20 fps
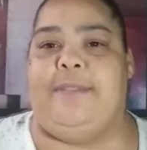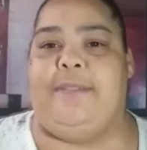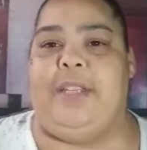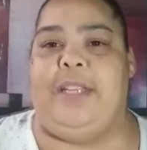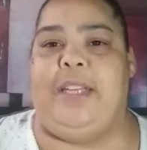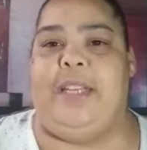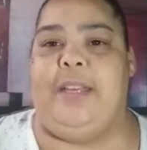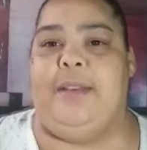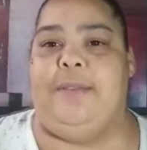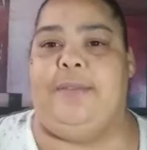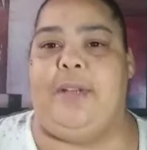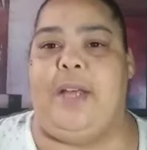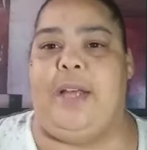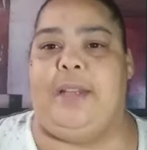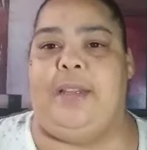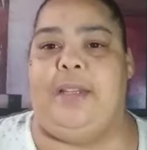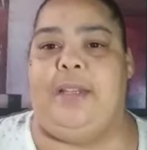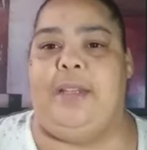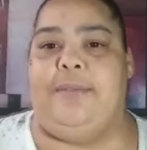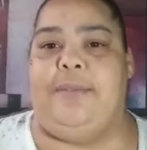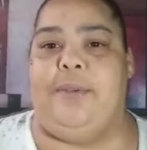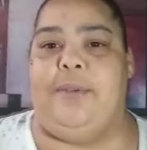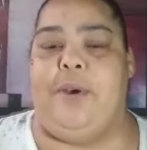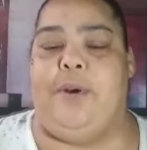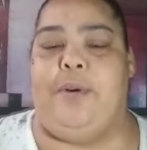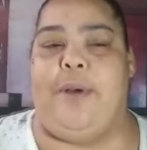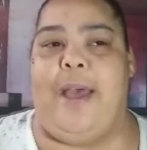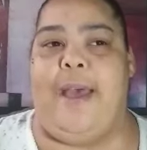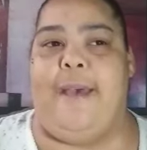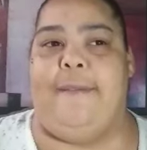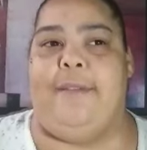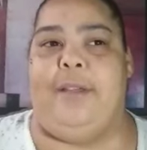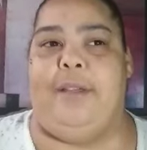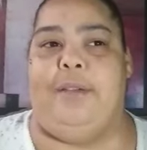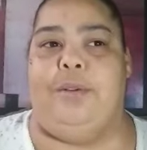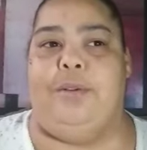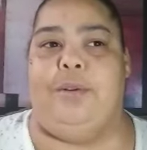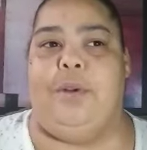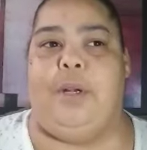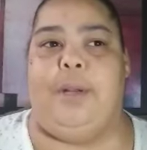have to give nothing if you don't have
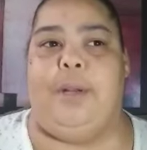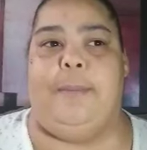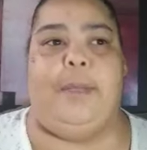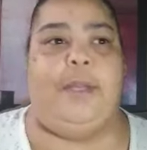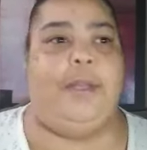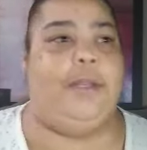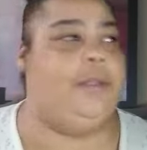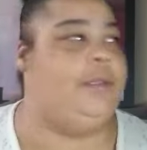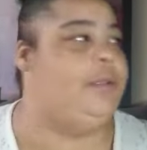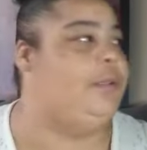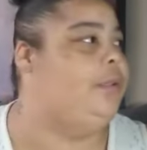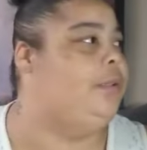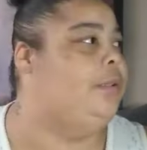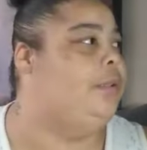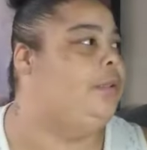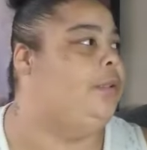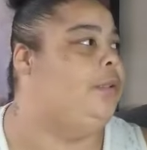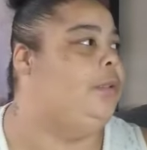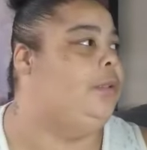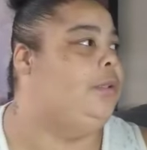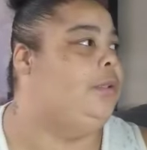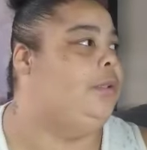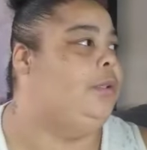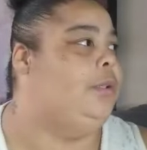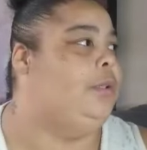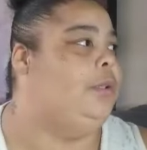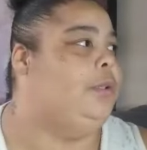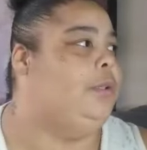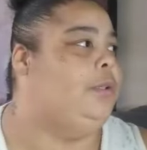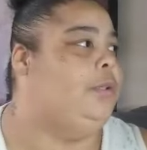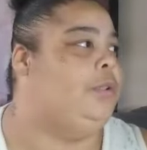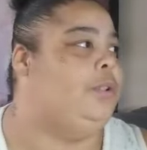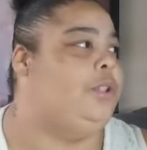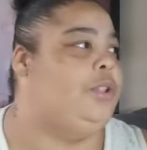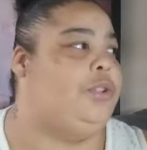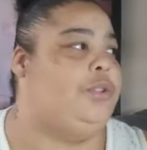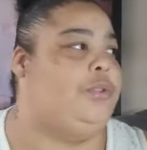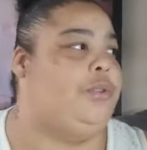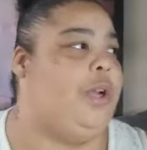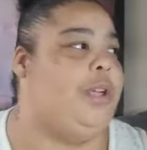it. You know what I mean?
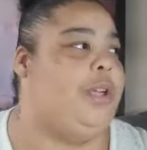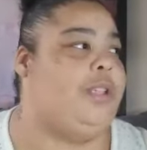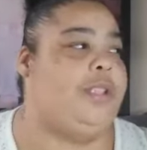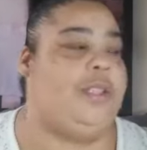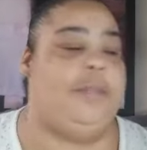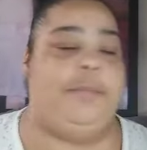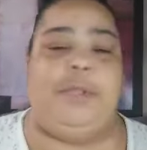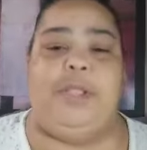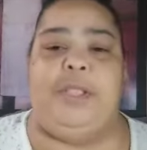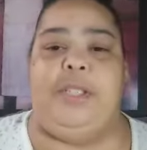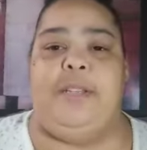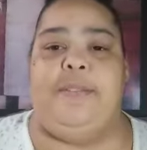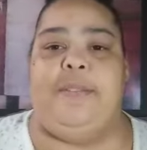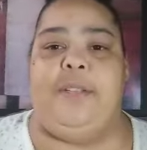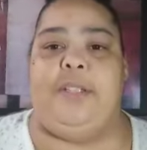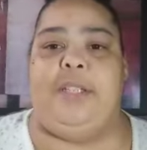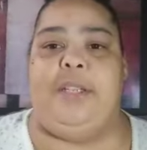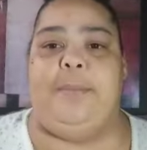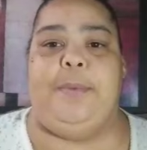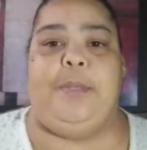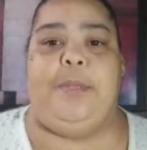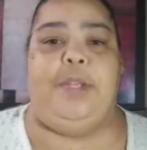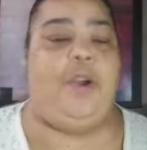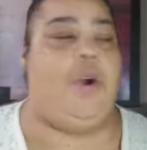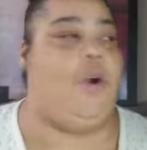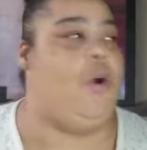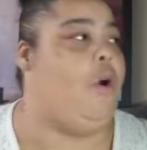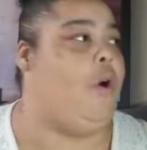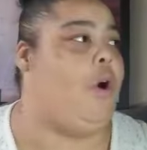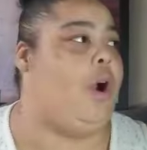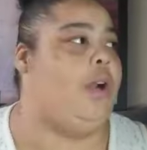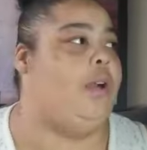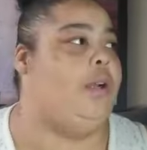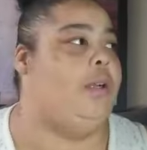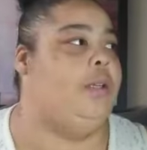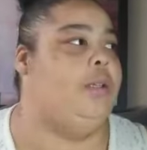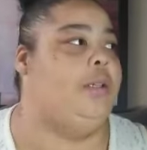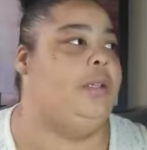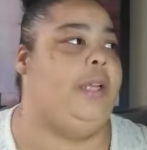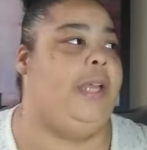Just trust and believe it deep in your heart
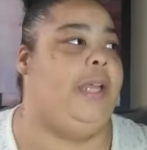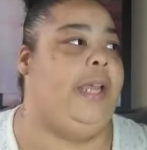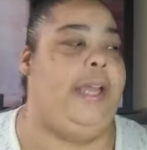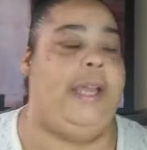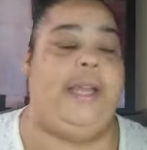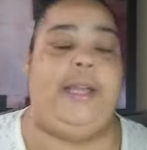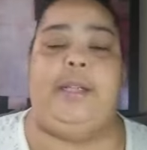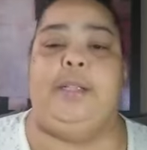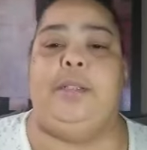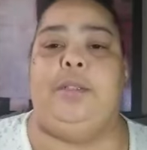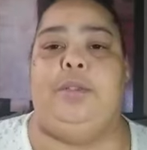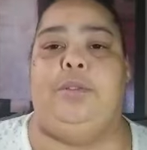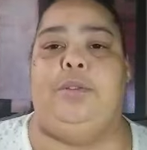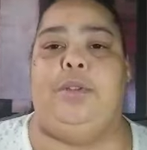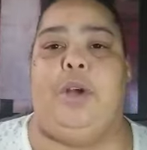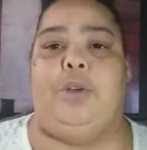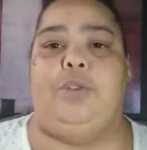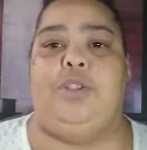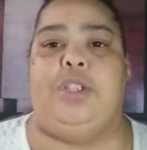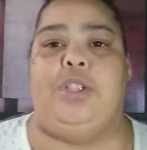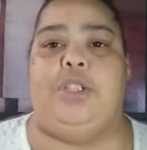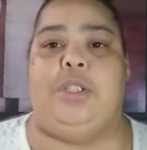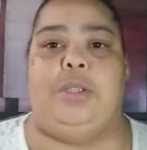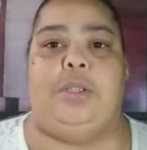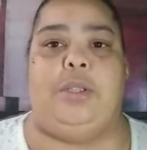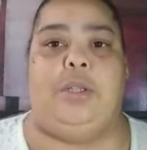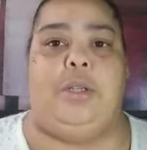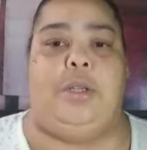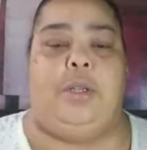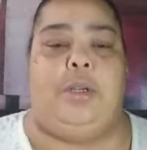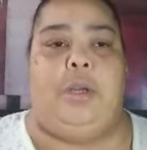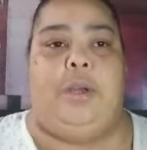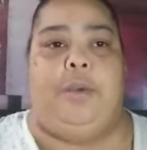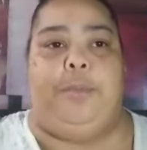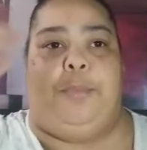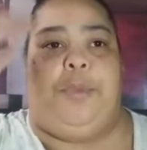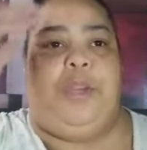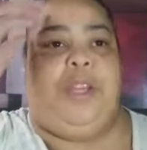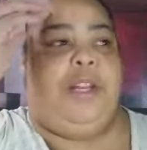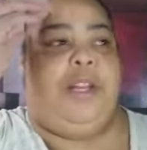and, you know, just
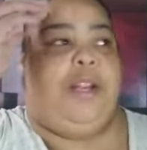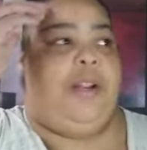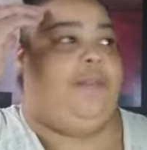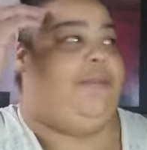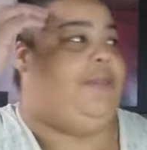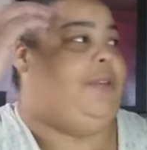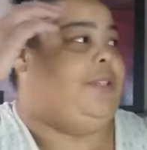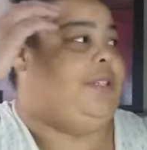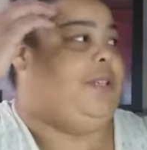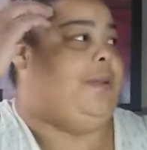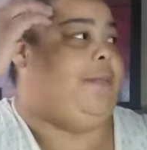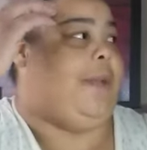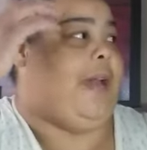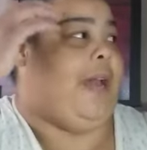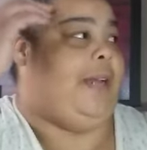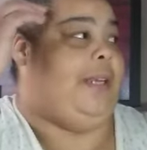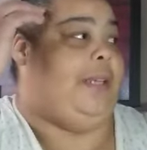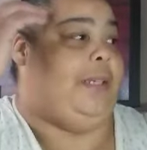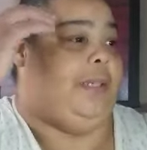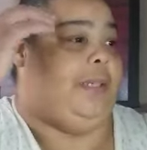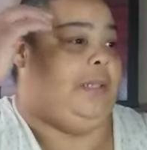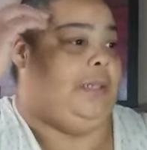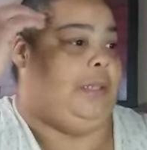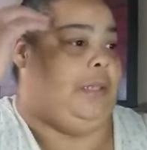be there for somebody.